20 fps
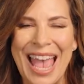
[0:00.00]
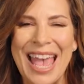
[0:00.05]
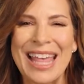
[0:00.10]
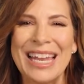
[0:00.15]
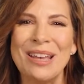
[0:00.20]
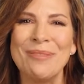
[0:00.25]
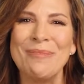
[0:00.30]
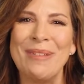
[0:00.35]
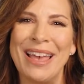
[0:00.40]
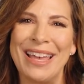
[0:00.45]

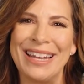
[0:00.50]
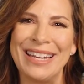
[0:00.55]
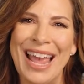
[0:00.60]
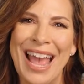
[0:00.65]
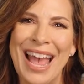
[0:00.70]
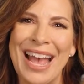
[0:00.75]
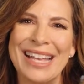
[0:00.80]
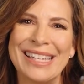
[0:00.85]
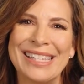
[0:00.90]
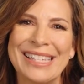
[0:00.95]
NMN
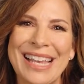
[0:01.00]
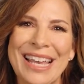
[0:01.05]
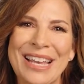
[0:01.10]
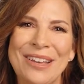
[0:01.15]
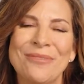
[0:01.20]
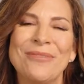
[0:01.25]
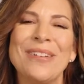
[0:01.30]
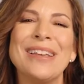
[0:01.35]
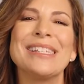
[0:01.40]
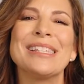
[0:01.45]
has
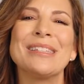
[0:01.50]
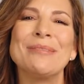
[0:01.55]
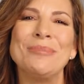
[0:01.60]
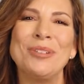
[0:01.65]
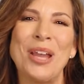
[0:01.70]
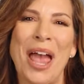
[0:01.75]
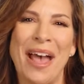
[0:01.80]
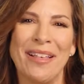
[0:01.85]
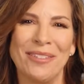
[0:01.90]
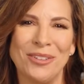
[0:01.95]
faced some
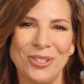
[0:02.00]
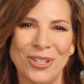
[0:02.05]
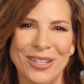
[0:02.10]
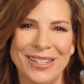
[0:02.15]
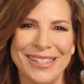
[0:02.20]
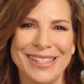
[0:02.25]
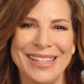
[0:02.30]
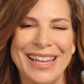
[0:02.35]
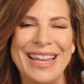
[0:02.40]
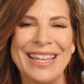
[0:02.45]

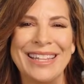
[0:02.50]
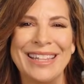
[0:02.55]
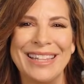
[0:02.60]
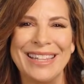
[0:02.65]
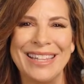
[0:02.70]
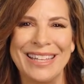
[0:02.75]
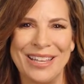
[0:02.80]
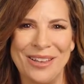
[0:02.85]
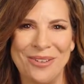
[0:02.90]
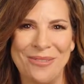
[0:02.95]
challenges
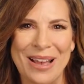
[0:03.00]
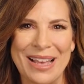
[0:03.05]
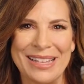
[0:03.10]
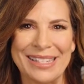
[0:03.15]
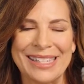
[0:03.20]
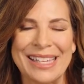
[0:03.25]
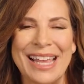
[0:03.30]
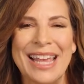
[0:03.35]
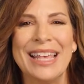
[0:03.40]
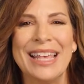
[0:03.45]
in the US.